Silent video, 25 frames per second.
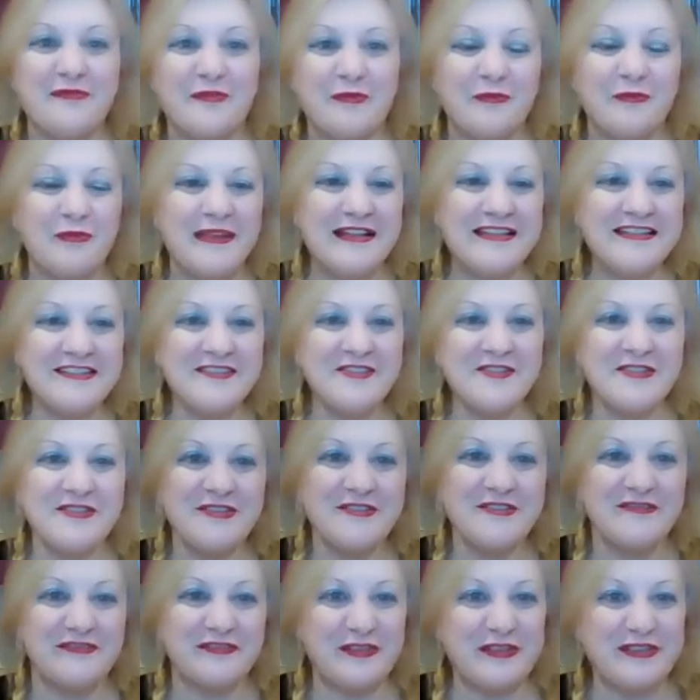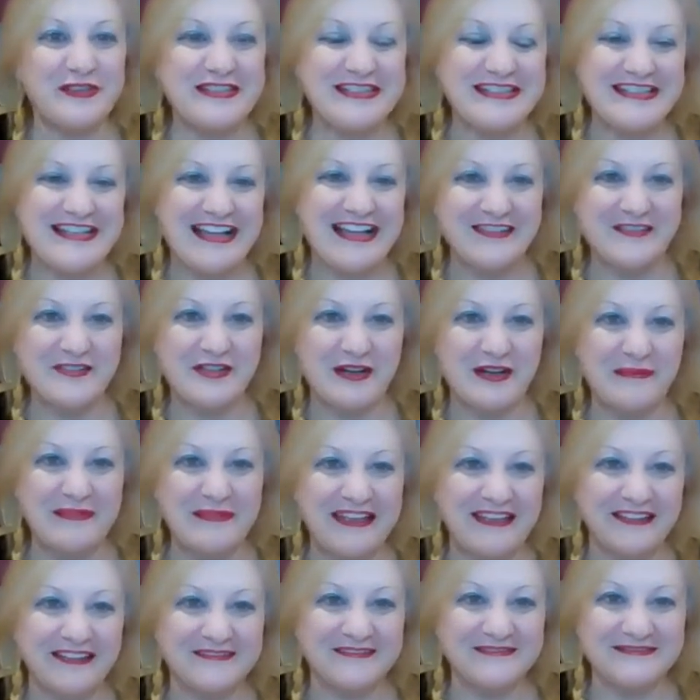when did you first start
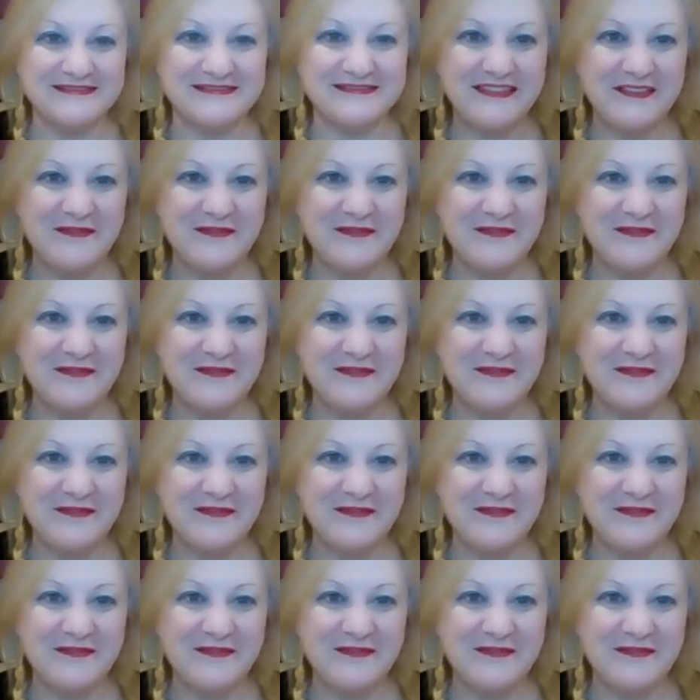drumming?